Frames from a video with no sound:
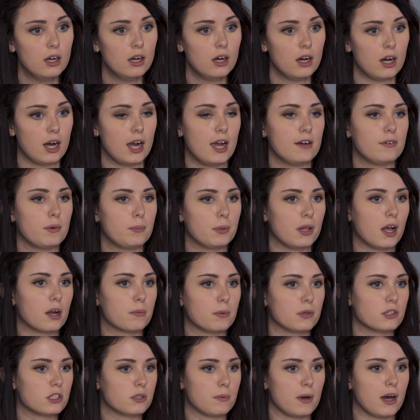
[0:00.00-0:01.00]
I have a
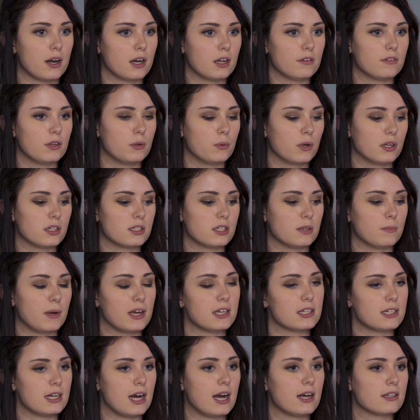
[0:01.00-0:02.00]
blog post about it if you want to see my
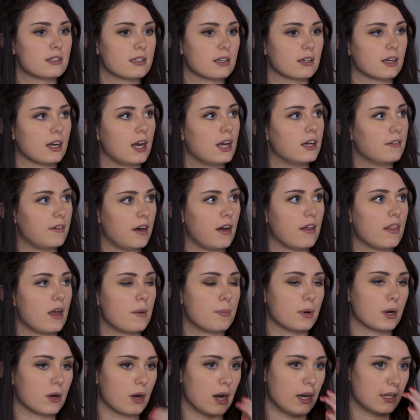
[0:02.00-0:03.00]
stats and kind of how
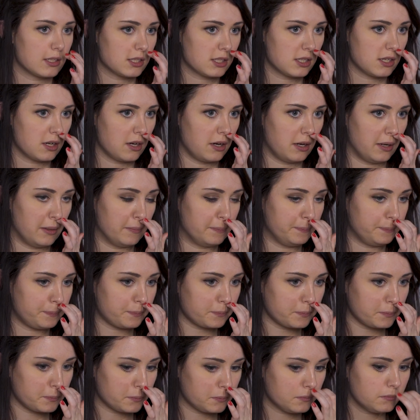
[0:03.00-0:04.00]
that progressed.
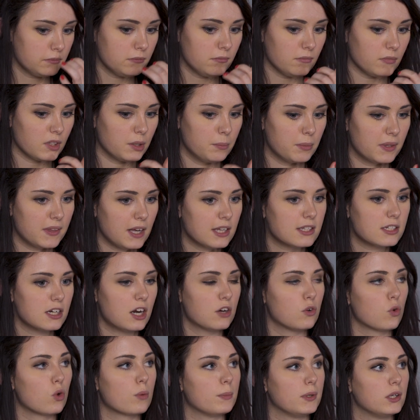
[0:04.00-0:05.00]
But that's
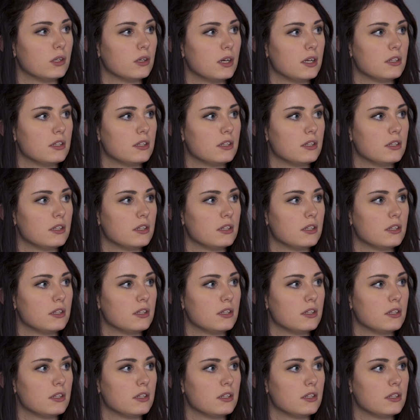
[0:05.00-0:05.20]
not normal.